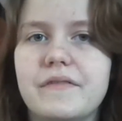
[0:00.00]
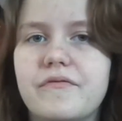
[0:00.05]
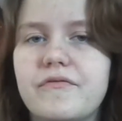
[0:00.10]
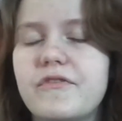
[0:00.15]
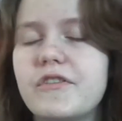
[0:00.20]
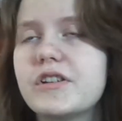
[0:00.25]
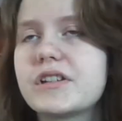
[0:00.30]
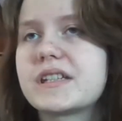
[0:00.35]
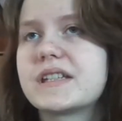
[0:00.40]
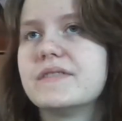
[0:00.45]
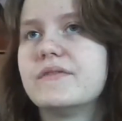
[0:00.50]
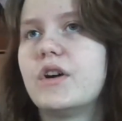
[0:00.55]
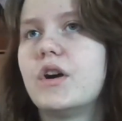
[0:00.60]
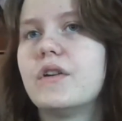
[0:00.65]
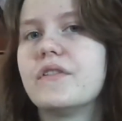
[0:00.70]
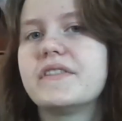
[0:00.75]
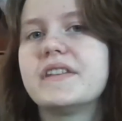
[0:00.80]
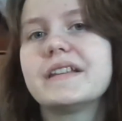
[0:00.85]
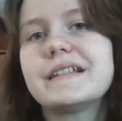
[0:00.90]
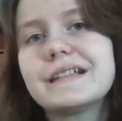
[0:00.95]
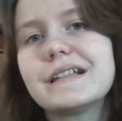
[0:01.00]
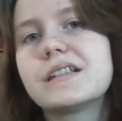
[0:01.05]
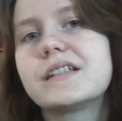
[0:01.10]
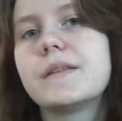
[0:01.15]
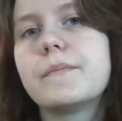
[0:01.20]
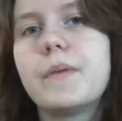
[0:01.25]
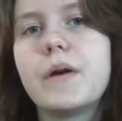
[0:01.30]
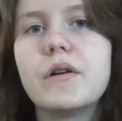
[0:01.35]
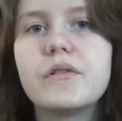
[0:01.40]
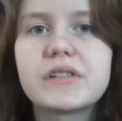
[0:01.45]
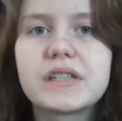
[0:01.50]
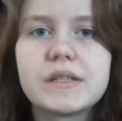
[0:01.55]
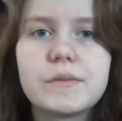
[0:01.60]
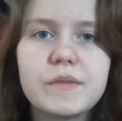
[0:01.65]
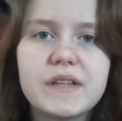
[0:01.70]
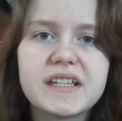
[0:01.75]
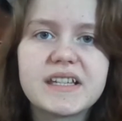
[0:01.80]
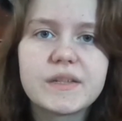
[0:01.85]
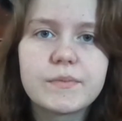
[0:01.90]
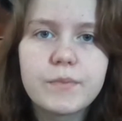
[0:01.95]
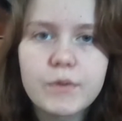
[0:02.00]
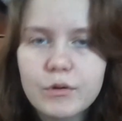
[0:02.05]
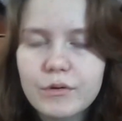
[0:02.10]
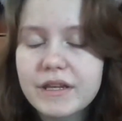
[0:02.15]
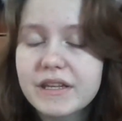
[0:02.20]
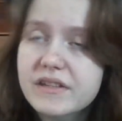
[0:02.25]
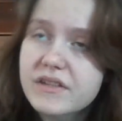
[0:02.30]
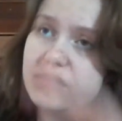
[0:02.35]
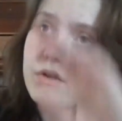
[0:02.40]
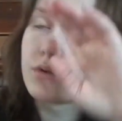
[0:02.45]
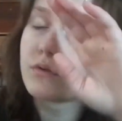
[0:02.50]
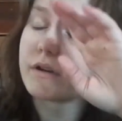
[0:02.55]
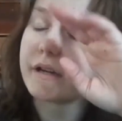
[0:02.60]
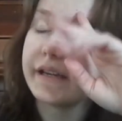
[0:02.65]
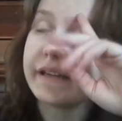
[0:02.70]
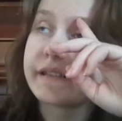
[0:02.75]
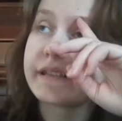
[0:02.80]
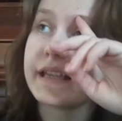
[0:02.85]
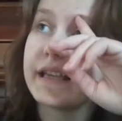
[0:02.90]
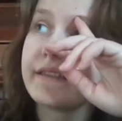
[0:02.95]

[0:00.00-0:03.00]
first of all, this is supposed to be spooky stories,